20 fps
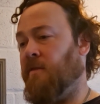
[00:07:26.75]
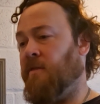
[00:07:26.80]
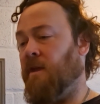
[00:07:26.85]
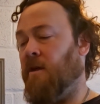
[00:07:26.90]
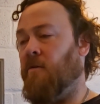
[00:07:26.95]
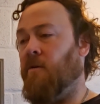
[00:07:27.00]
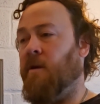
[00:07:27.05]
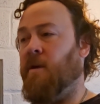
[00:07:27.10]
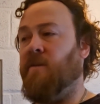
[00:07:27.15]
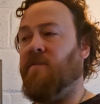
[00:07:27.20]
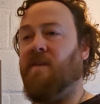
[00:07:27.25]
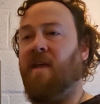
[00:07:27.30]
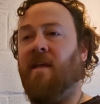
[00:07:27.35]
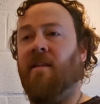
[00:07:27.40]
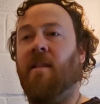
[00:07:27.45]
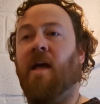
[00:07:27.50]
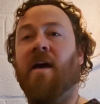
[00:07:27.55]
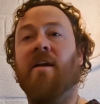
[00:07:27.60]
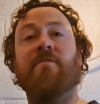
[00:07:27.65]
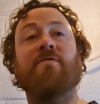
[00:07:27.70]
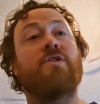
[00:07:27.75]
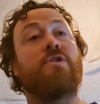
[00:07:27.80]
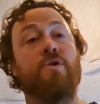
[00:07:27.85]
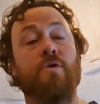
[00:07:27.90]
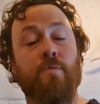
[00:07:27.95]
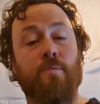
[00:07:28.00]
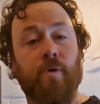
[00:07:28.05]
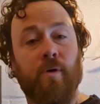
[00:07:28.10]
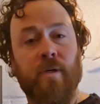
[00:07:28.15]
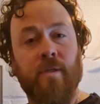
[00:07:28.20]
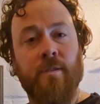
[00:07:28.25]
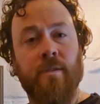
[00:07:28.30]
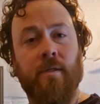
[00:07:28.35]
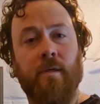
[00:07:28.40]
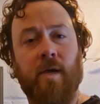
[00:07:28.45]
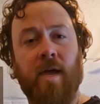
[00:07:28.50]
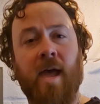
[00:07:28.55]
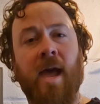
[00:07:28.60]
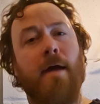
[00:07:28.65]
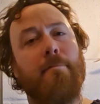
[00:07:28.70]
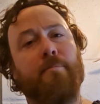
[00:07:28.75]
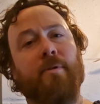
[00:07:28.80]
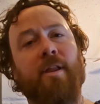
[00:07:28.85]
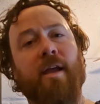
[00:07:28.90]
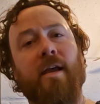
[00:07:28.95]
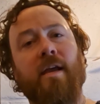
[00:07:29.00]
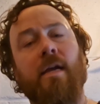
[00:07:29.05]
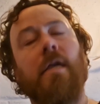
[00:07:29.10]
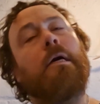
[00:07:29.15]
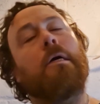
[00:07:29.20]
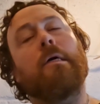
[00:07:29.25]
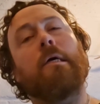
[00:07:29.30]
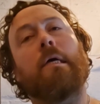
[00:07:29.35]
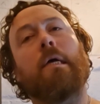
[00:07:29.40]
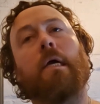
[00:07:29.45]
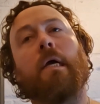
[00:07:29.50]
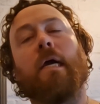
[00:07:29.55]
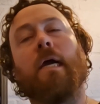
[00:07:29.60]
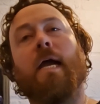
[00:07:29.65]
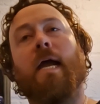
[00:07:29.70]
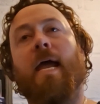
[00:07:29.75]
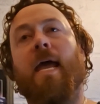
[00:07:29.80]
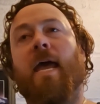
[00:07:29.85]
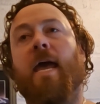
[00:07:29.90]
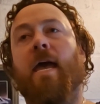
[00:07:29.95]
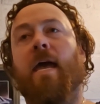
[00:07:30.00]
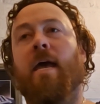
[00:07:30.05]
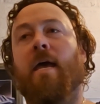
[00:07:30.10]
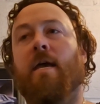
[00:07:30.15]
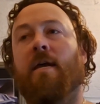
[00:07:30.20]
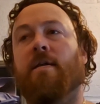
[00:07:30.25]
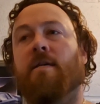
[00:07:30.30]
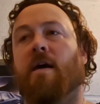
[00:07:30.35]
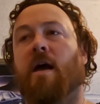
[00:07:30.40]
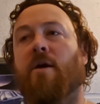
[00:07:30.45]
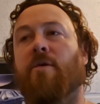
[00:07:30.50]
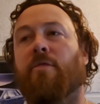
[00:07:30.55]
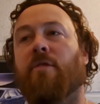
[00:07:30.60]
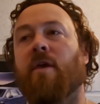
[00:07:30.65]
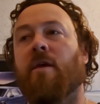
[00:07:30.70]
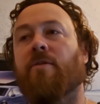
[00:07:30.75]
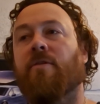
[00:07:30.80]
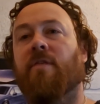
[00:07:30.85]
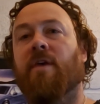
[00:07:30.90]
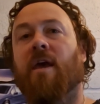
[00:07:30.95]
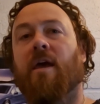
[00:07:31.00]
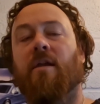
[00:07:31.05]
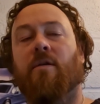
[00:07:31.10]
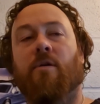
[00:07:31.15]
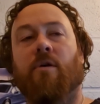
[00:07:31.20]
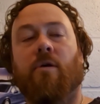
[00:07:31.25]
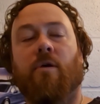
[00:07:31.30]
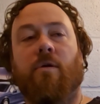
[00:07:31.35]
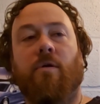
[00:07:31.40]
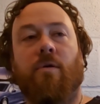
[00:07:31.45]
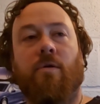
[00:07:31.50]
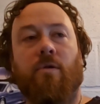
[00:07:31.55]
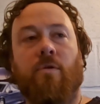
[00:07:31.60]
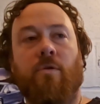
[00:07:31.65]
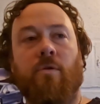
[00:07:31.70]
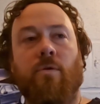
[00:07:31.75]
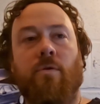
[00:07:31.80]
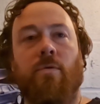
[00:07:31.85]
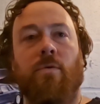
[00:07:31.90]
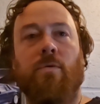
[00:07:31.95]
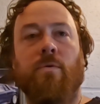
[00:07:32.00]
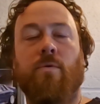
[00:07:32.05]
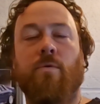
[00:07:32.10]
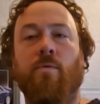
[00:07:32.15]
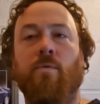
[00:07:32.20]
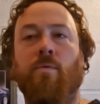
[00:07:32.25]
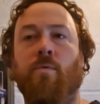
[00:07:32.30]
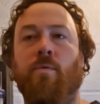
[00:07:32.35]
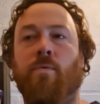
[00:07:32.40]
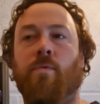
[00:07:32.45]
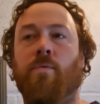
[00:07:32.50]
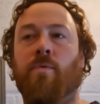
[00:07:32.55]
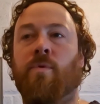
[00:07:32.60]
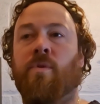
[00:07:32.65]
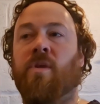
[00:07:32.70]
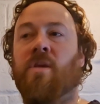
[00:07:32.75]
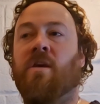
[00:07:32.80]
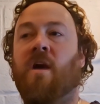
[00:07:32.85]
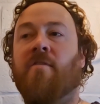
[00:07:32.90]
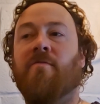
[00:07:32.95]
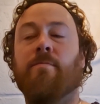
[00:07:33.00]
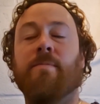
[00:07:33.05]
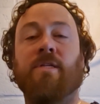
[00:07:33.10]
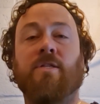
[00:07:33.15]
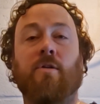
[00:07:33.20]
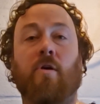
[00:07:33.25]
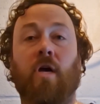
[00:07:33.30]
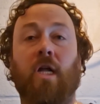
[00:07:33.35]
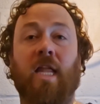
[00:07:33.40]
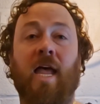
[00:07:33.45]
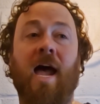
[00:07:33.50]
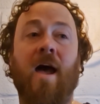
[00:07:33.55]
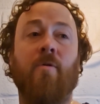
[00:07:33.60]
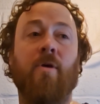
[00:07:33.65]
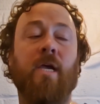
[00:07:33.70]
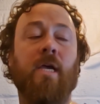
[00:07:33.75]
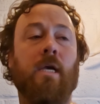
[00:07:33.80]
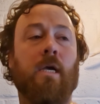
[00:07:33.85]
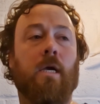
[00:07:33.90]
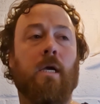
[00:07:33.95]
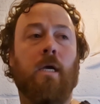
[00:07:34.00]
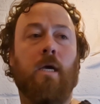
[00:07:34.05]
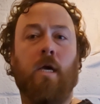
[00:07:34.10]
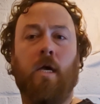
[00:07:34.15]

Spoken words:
there is a lot of hubris at play here. And I think that the governments are allowing